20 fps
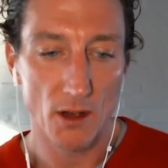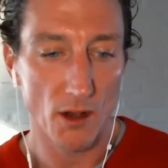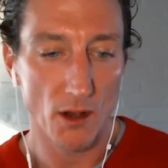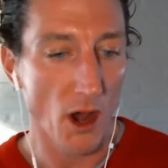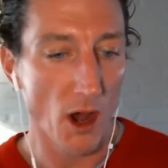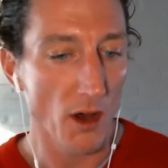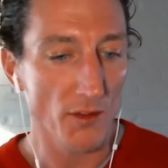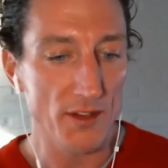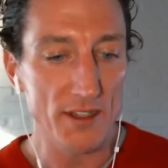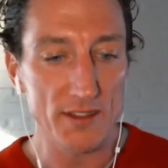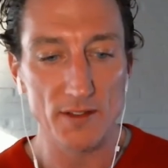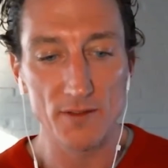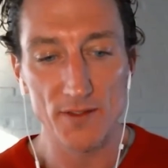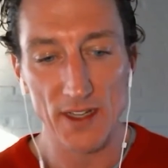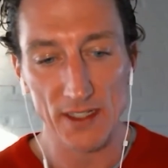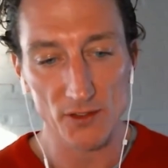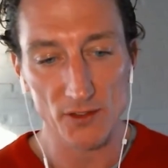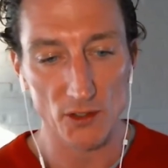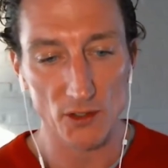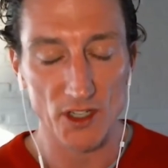all these
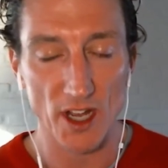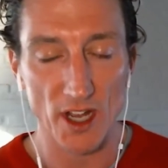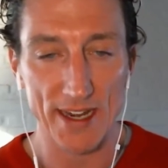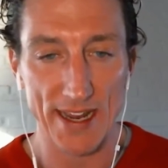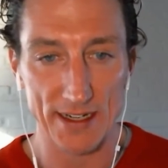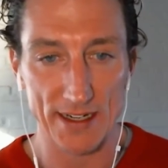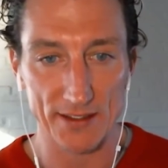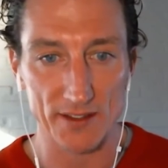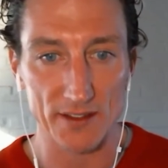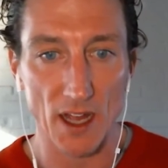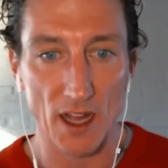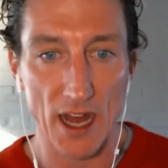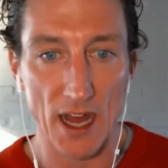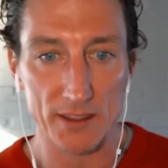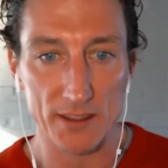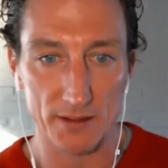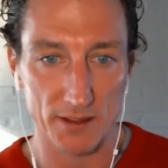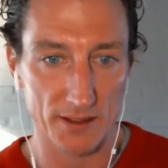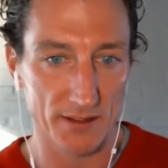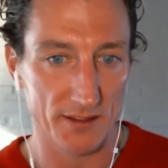investors got out of
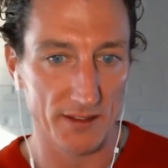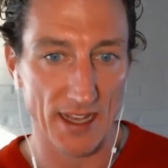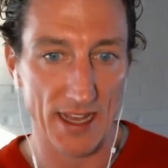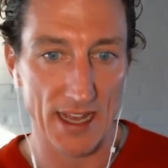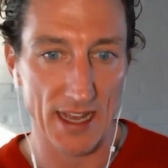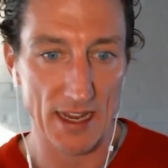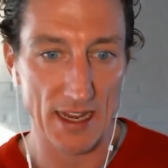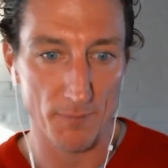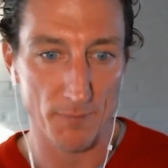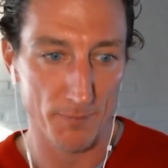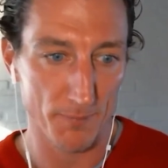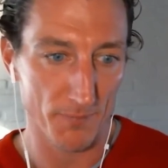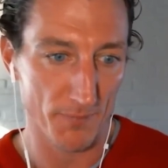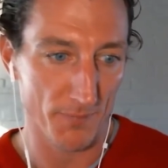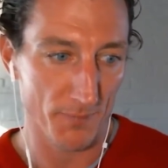stocks, let's say